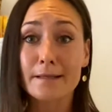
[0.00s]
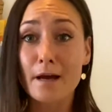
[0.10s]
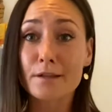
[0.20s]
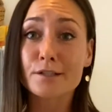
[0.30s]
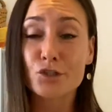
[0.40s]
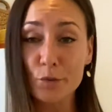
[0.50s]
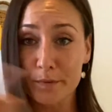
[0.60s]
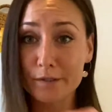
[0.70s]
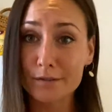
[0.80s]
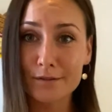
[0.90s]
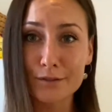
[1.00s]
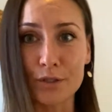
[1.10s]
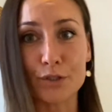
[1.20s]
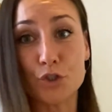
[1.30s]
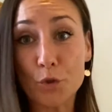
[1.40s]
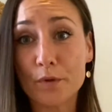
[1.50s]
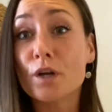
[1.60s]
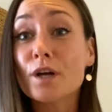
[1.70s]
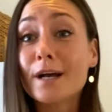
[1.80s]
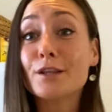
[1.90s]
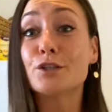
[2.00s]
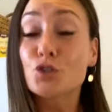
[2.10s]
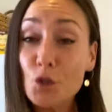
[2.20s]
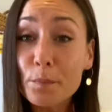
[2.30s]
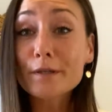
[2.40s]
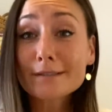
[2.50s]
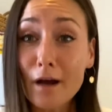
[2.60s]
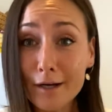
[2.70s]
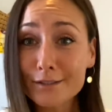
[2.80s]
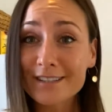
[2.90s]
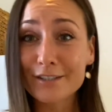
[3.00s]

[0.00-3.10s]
the other superstar to the